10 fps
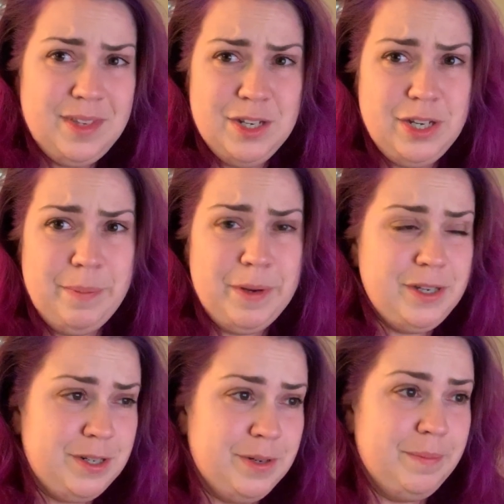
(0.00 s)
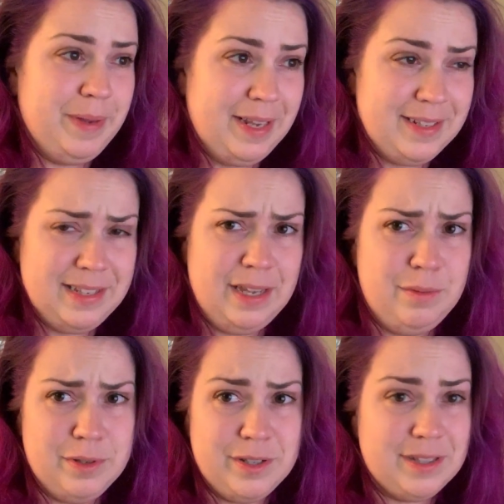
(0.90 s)
sheepish because he
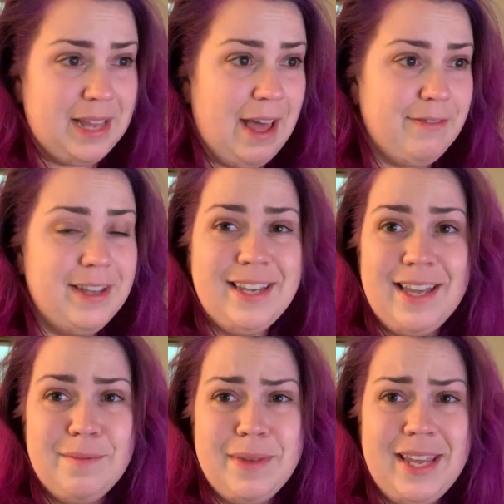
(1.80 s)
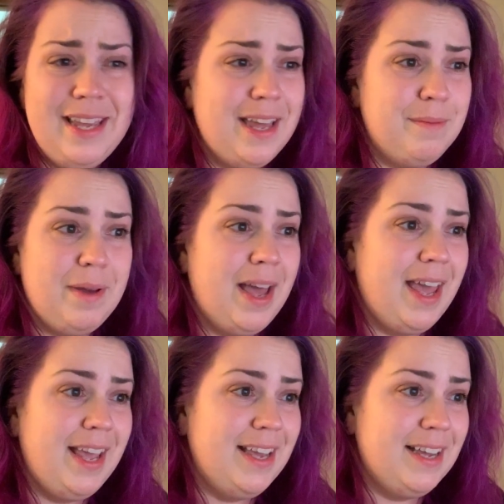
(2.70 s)
was just laughing at me and
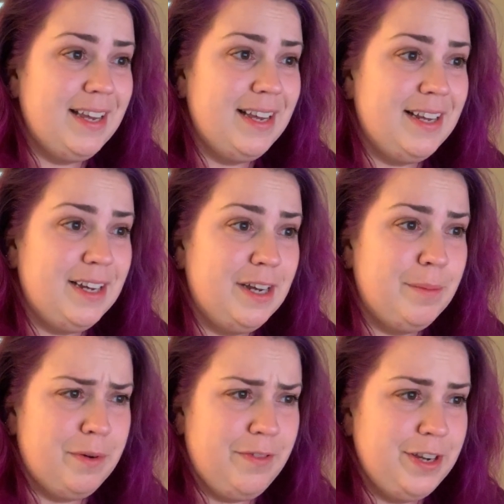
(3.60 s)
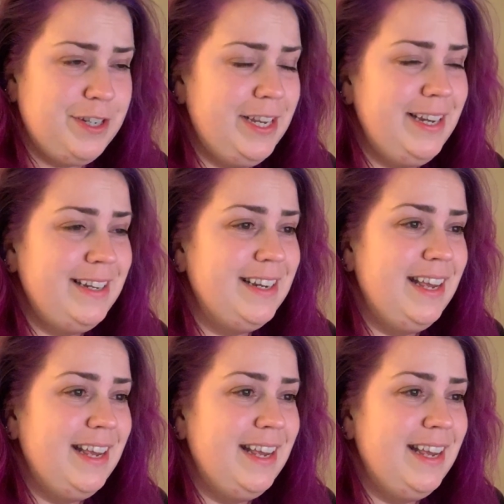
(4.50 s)
my profession.